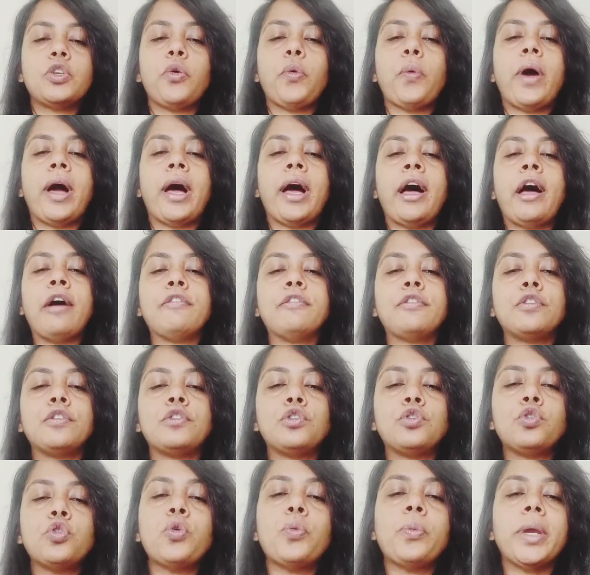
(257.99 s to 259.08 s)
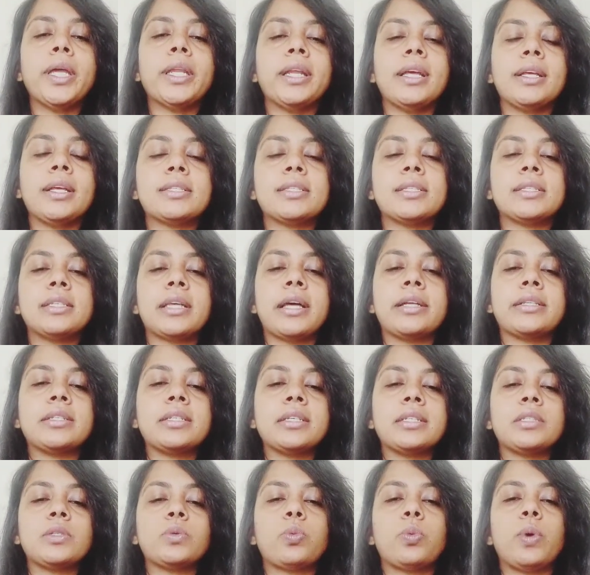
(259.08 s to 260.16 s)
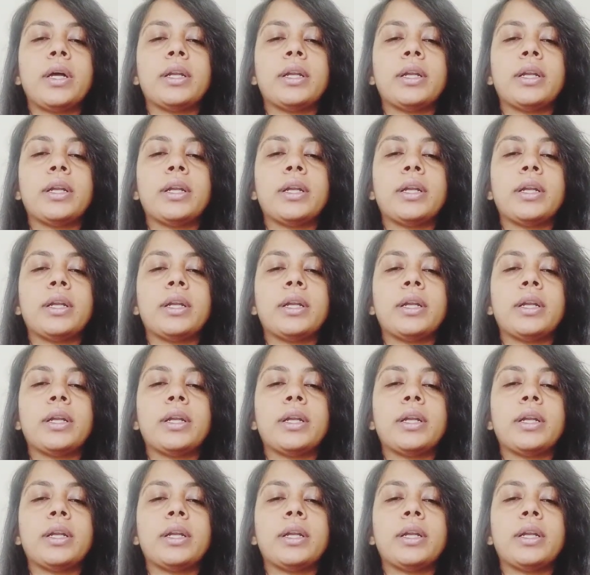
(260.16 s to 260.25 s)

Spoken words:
you have two main exercises.